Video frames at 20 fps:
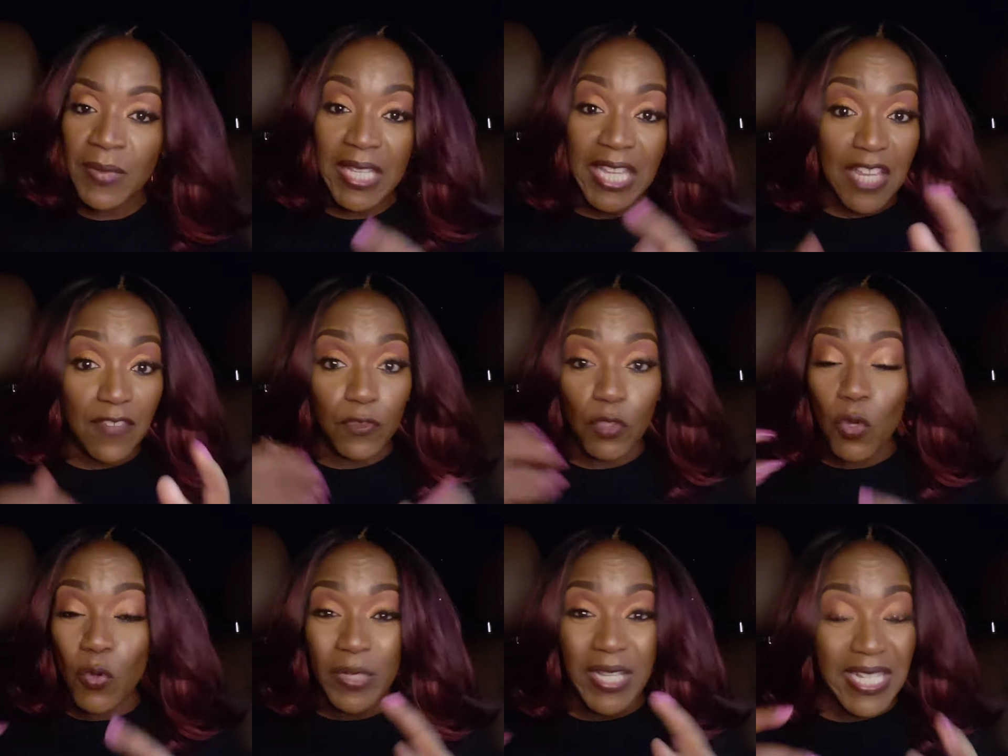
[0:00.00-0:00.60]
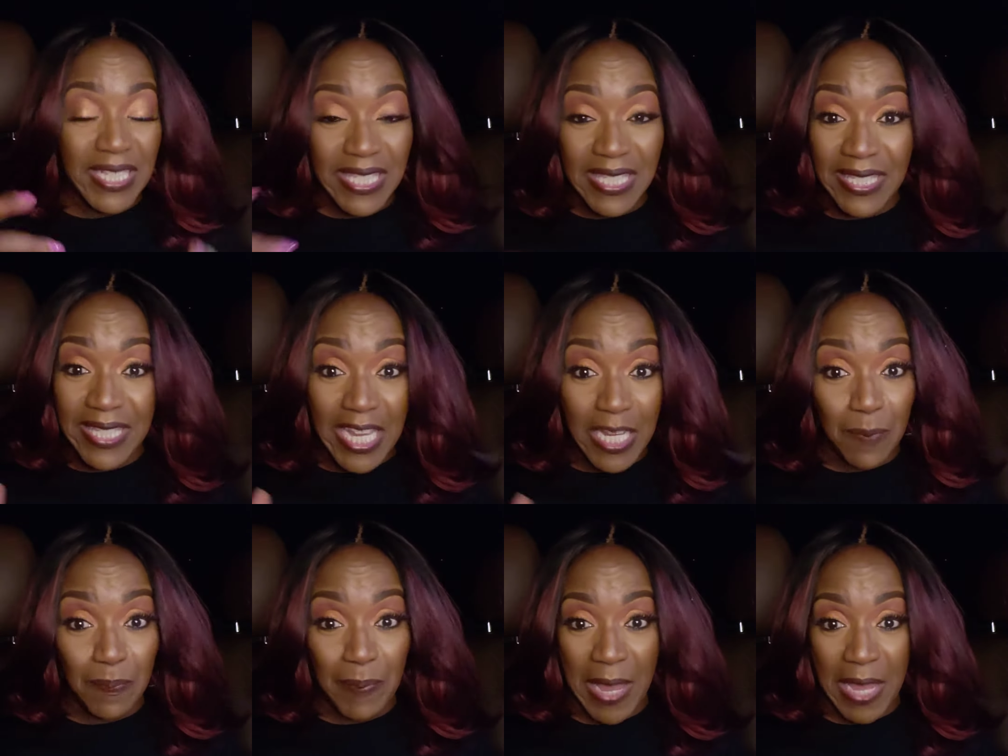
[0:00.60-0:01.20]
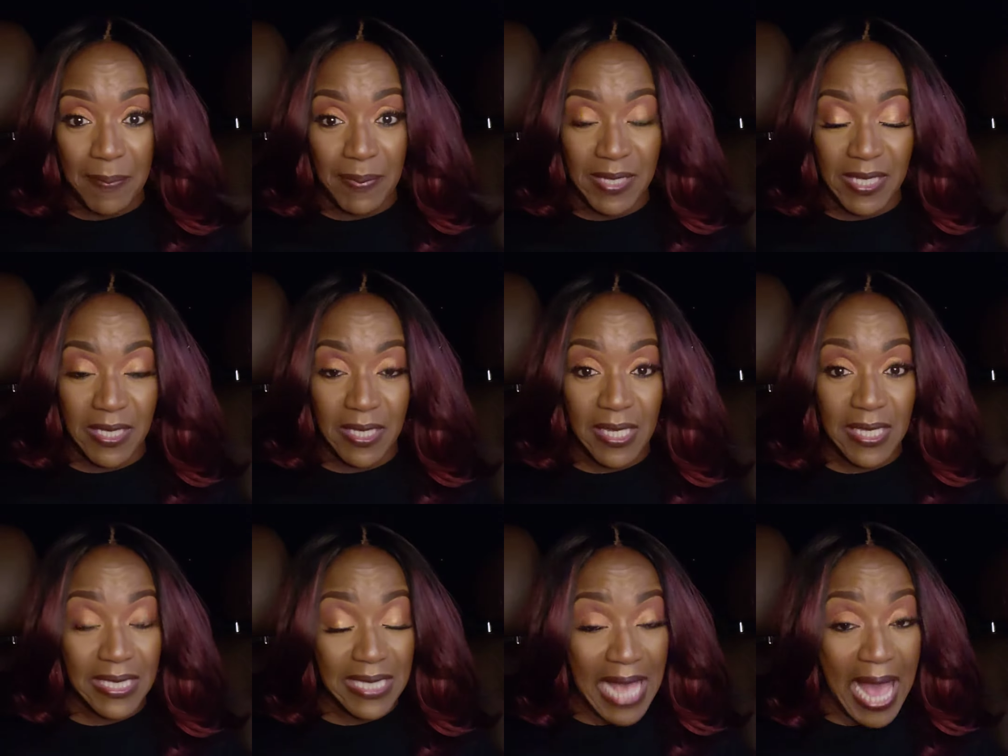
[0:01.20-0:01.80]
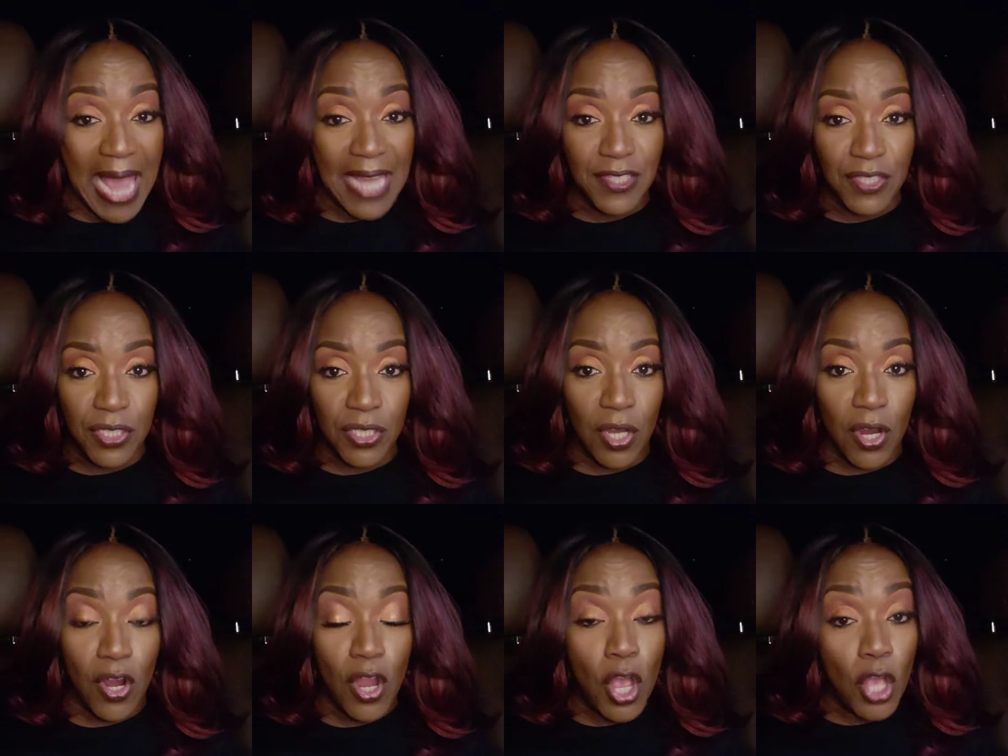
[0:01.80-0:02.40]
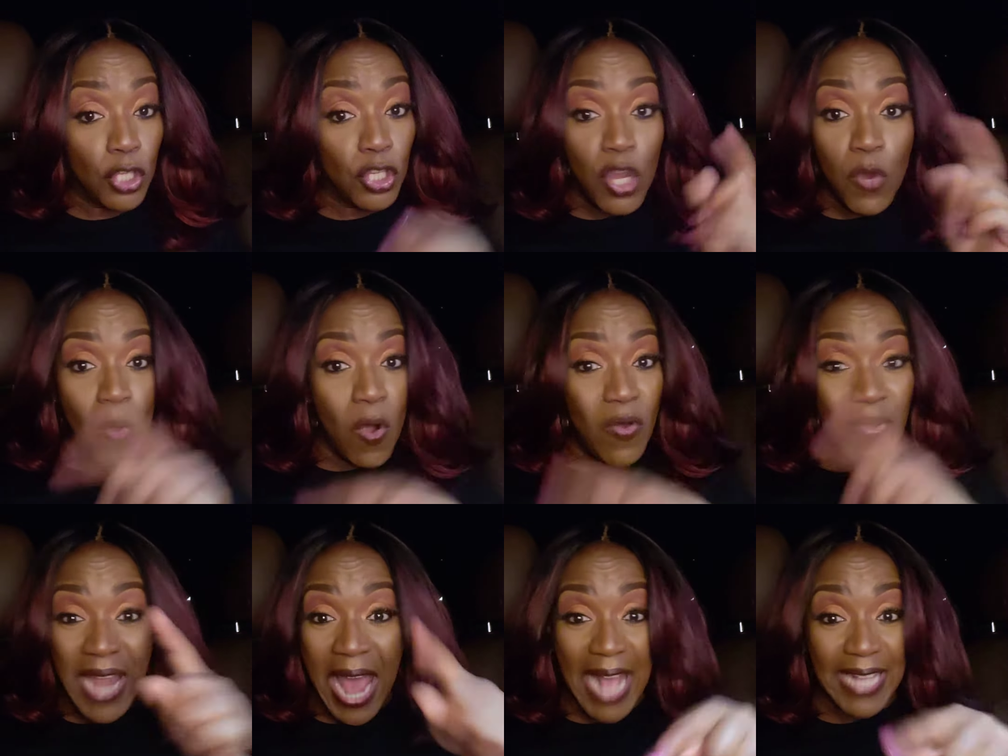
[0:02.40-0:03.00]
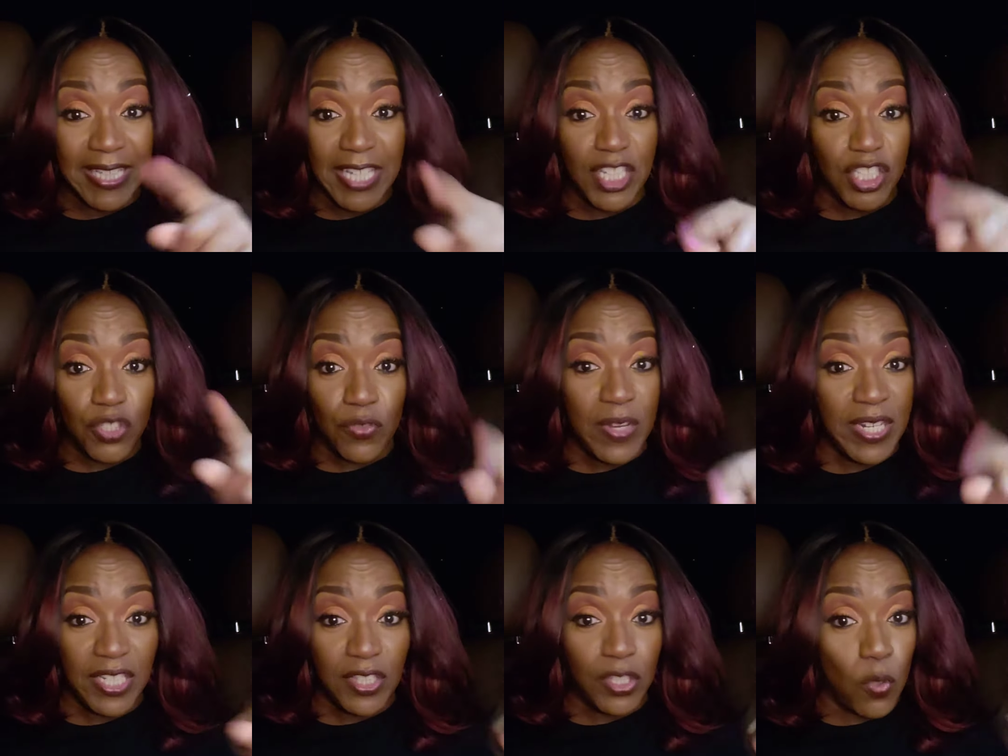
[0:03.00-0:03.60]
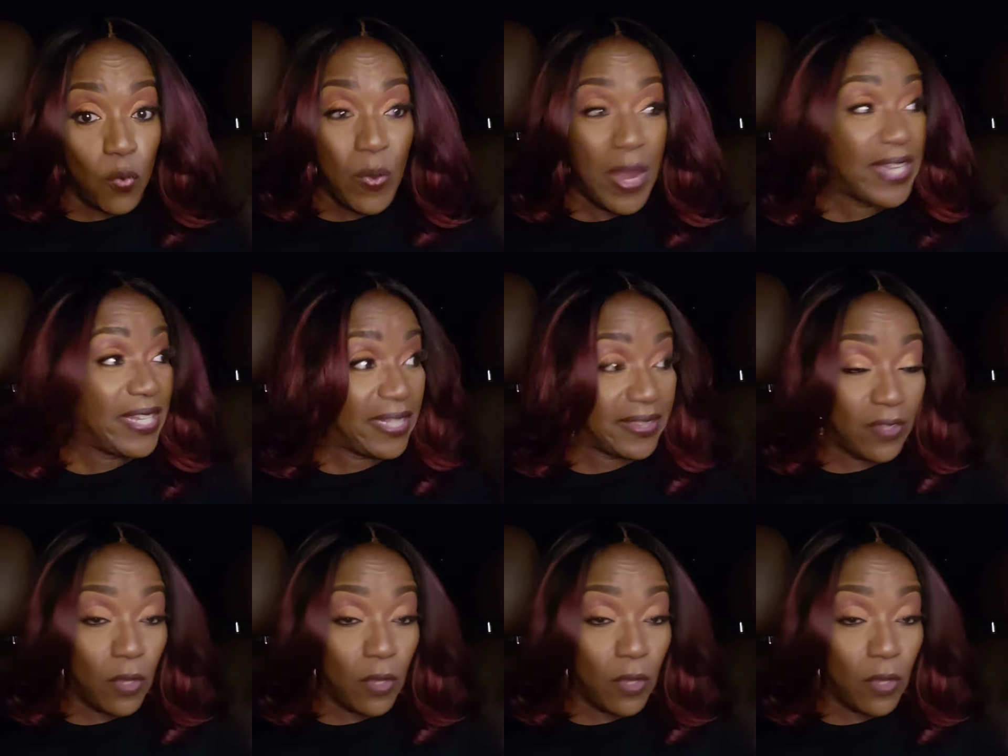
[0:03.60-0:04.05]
if you get sick, baby sis, kind sir, you will not get treated the way that